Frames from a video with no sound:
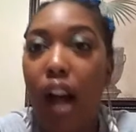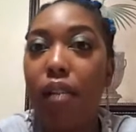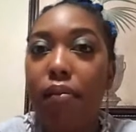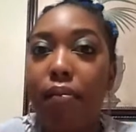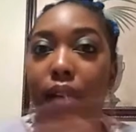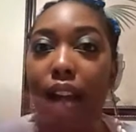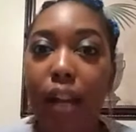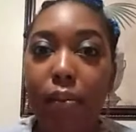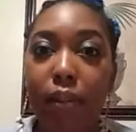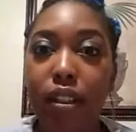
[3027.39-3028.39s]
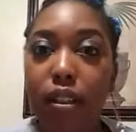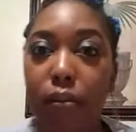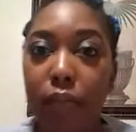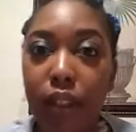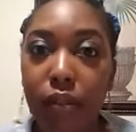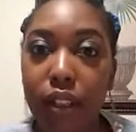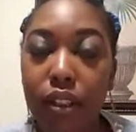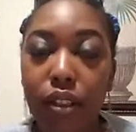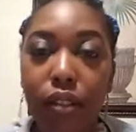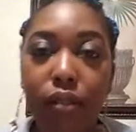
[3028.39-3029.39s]
I'm happy to be
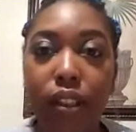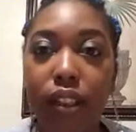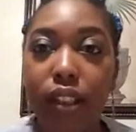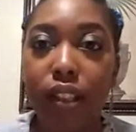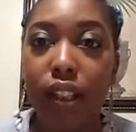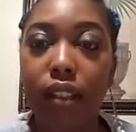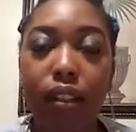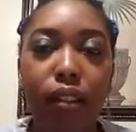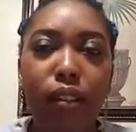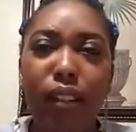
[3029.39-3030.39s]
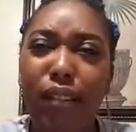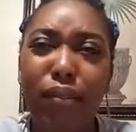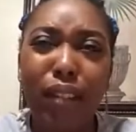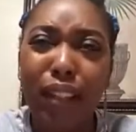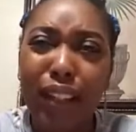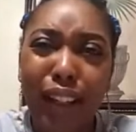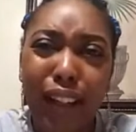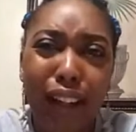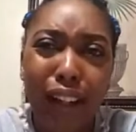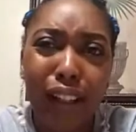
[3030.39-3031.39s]
with you and this, that, and third. And really, they
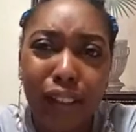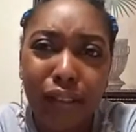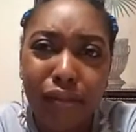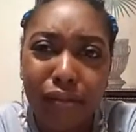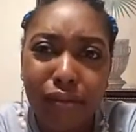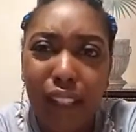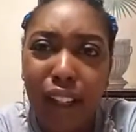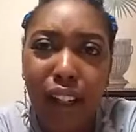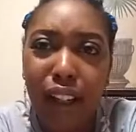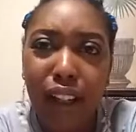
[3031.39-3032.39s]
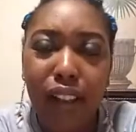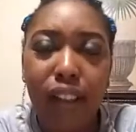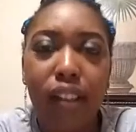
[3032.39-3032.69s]
not. They not.